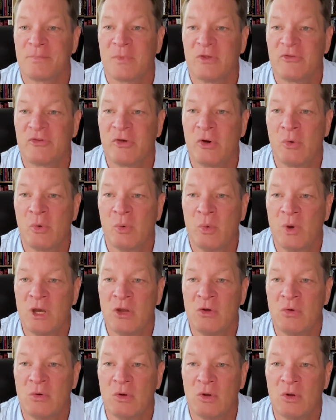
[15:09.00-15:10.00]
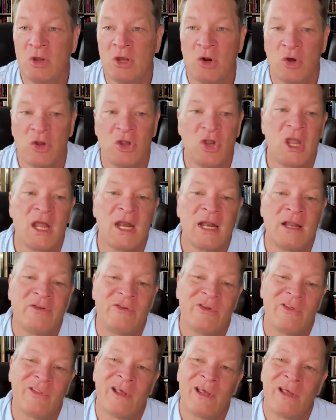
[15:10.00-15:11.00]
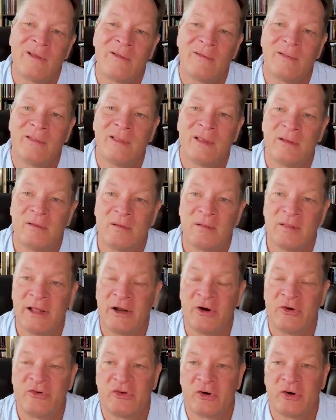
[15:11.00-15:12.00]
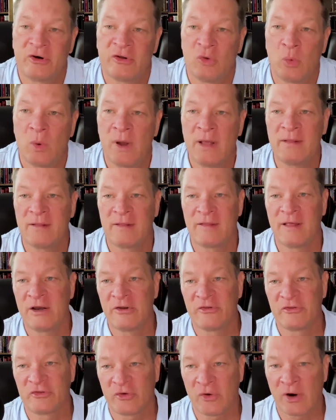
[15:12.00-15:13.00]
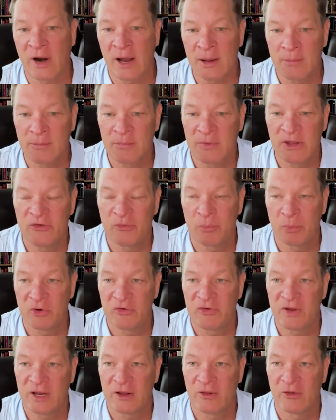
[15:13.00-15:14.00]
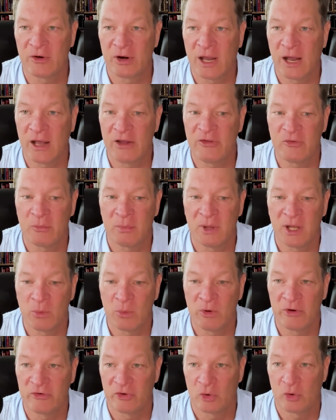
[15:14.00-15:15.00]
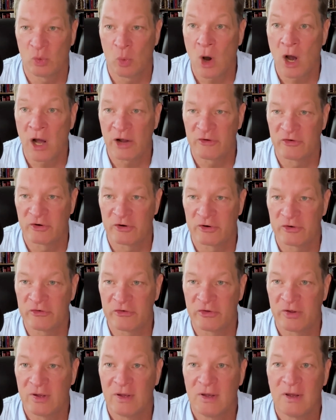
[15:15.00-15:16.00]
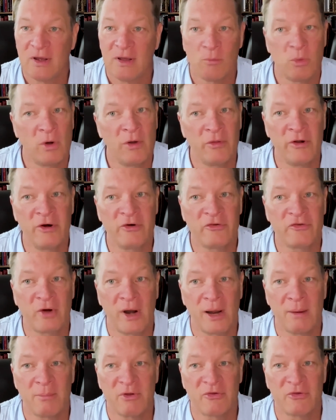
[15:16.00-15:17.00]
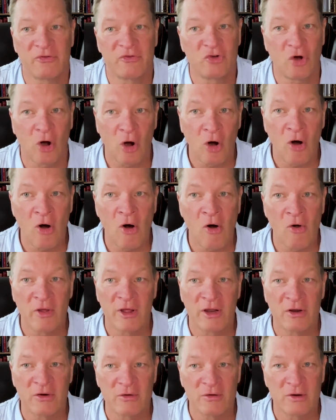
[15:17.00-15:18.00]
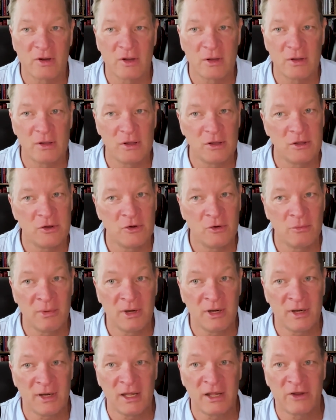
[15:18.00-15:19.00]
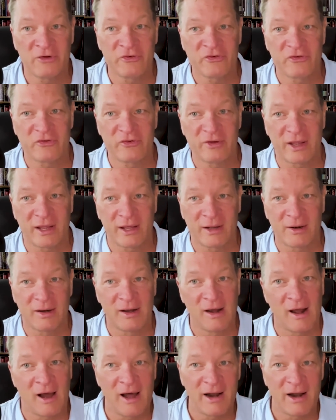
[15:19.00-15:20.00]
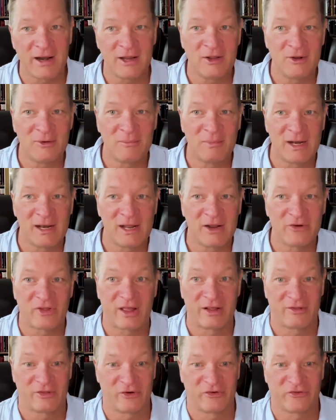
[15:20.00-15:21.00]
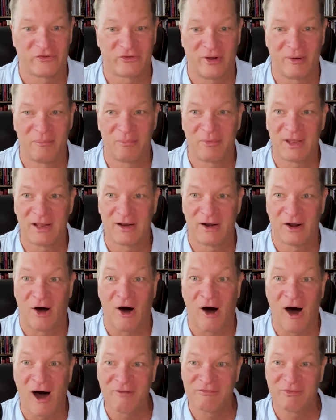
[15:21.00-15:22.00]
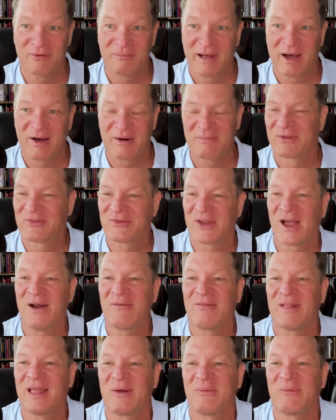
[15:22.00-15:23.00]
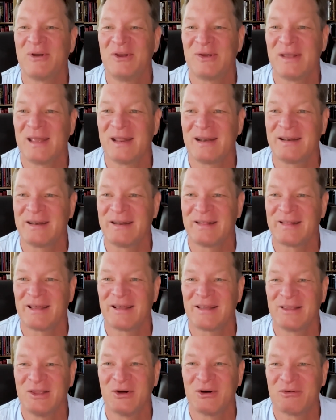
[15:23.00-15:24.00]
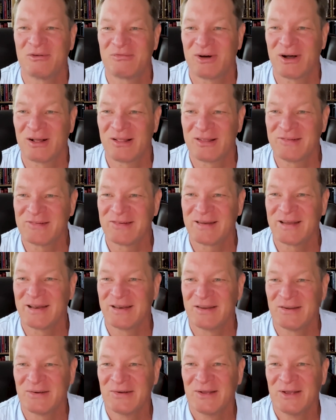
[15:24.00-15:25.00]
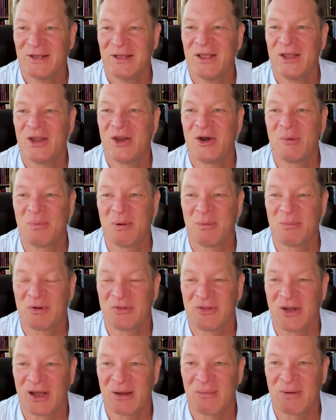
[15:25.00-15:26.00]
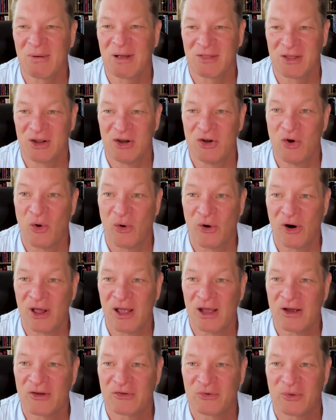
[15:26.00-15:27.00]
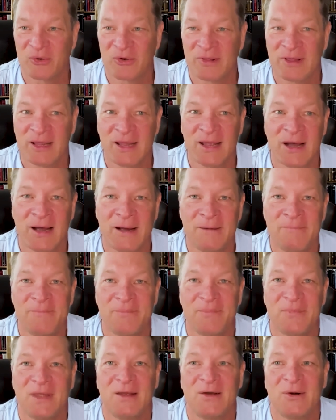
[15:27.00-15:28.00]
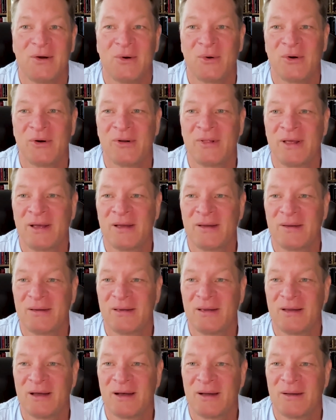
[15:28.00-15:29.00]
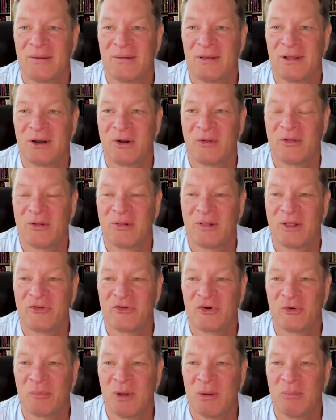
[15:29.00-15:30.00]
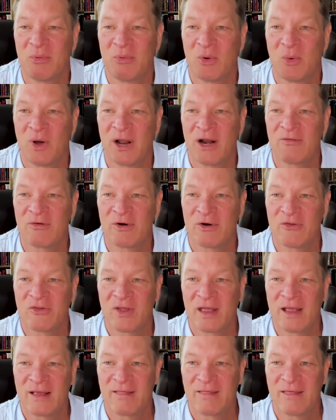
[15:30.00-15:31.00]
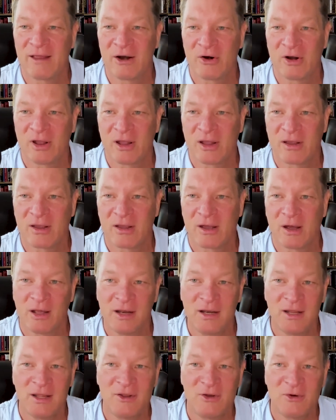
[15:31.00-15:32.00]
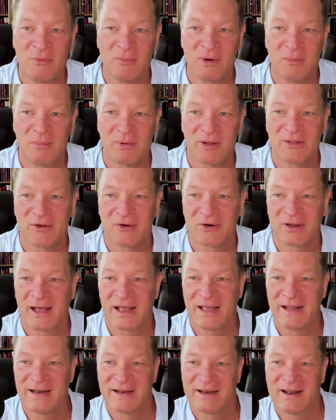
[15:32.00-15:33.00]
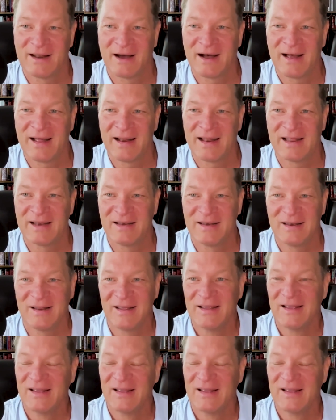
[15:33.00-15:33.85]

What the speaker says: So when you get into the literature and the way that they describe these particular kinds of men, which are watchers, and well, they're described as tall and humanish and not humanish. Like there's something off about them. It's kind of like when you get into the ufology and you hear people talk about the Nordics or the the lizard people or whatever. It's like they're kind of human, but they're kind of not. And